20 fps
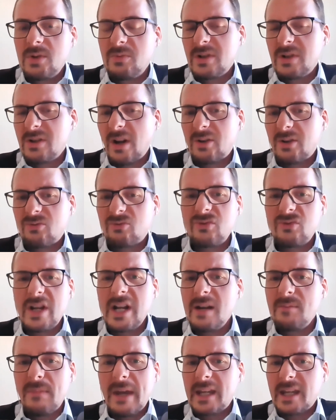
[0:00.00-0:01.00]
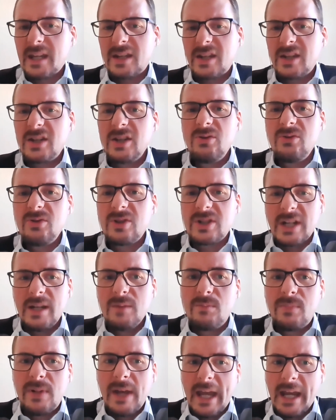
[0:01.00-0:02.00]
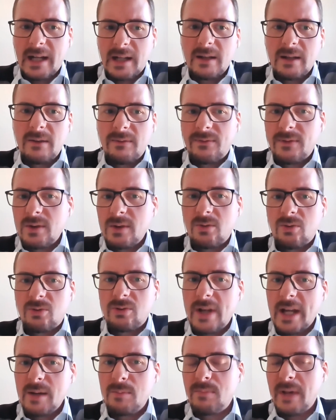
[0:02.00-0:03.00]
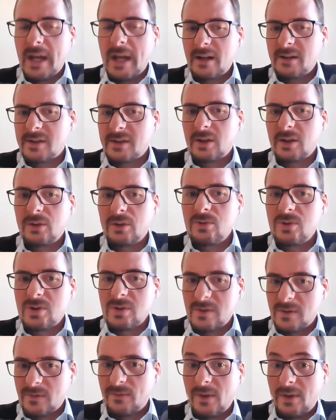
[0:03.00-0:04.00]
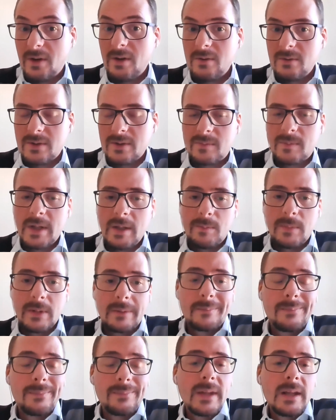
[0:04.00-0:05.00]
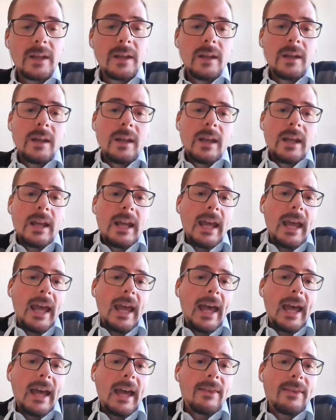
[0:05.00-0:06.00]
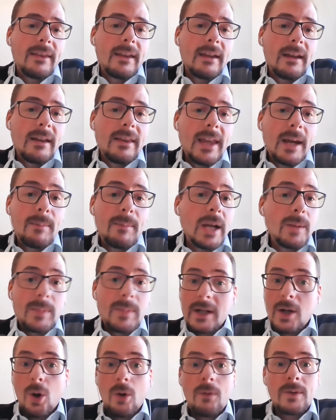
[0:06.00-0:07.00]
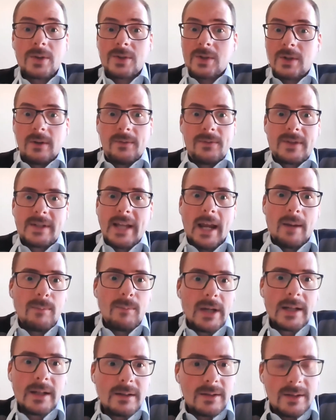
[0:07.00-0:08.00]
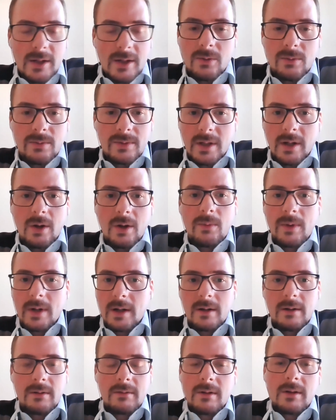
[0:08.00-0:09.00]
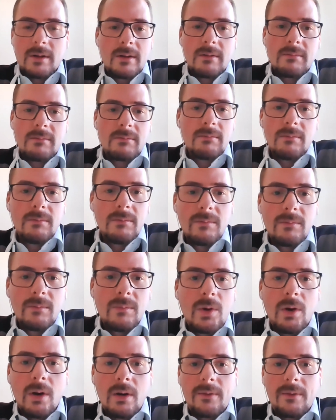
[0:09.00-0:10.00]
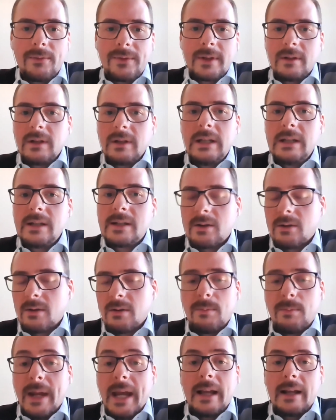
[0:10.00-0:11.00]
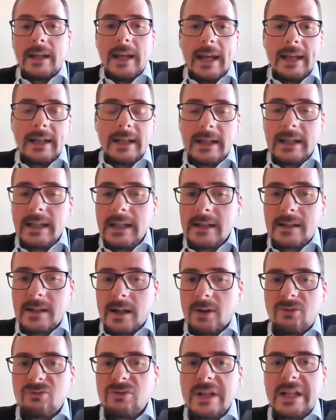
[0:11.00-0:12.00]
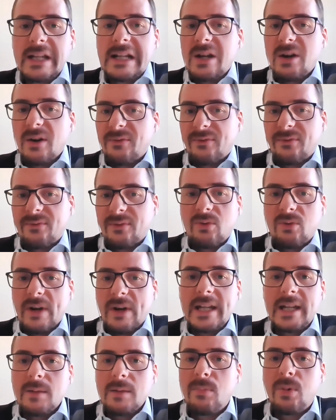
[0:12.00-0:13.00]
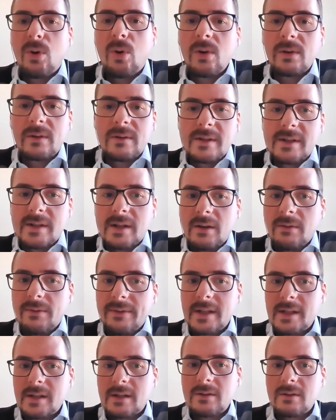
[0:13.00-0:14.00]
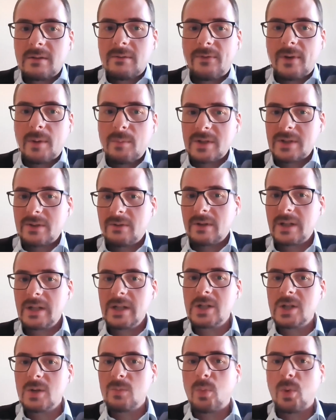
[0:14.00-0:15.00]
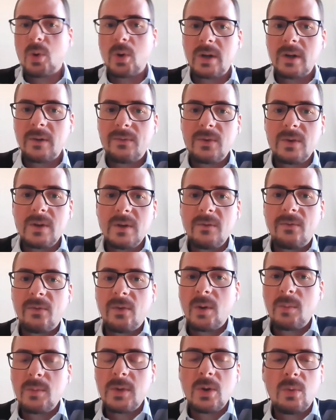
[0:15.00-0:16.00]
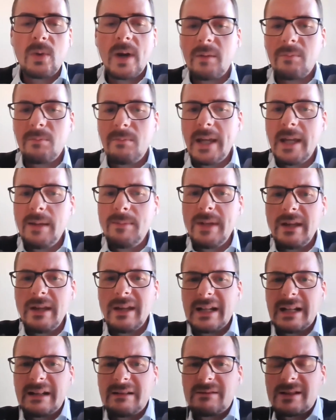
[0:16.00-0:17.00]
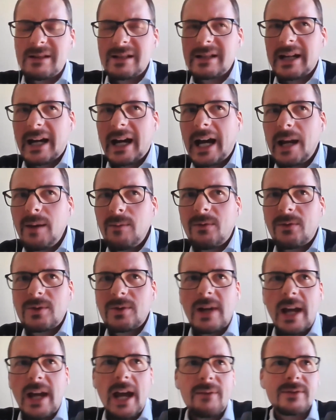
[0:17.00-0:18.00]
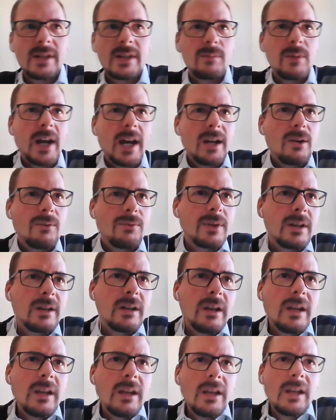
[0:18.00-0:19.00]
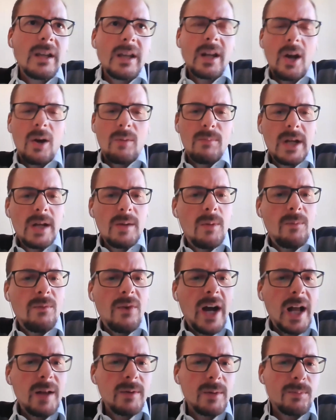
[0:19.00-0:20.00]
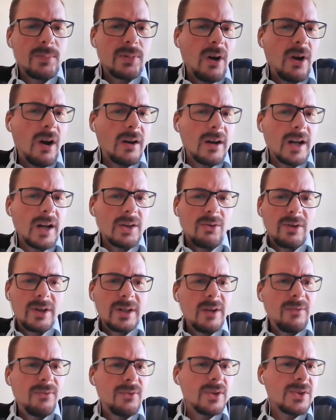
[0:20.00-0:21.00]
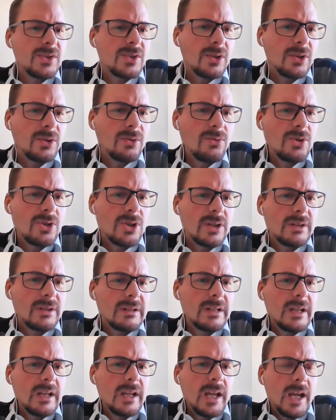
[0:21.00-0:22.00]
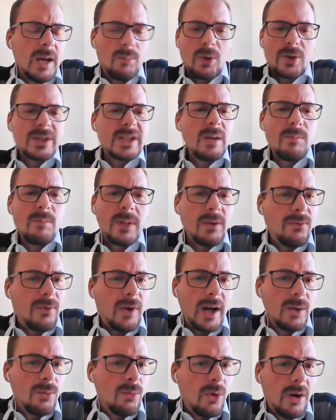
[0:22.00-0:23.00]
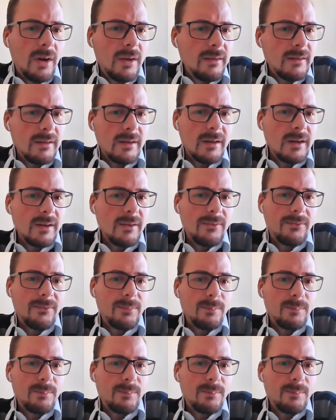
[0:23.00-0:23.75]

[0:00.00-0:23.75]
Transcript: you would not really make a huge impact if you create better solutions for those people. And there might be an overserved segment, so where none of the needs or barely any needs are really of great importance. So this could, from a strategic point of view, inform you, well, maybe it's time to have some kind of a minimum viable product or a different solution, a more simplified one,